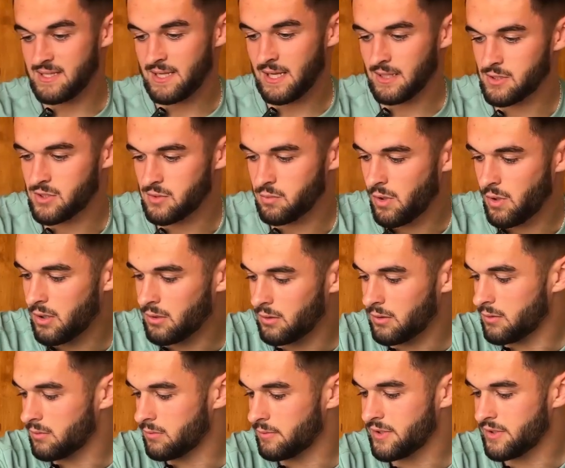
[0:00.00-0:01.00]
next one
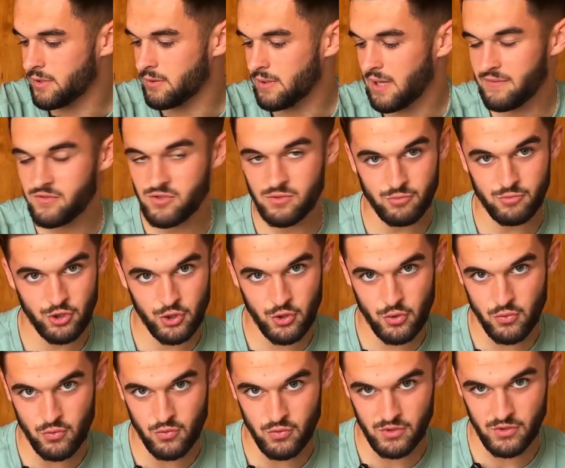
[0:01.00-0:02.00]
we do have some
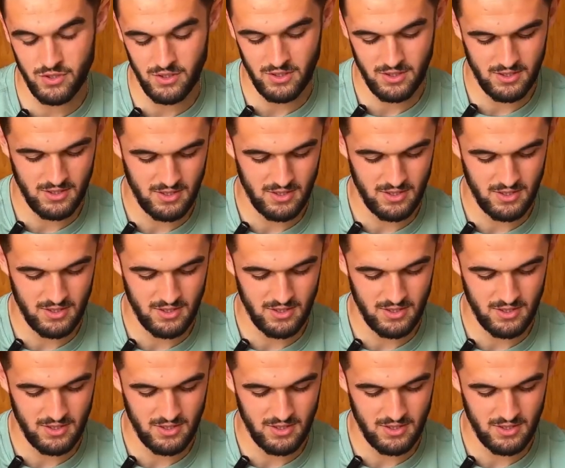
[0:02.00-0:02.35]
shoes.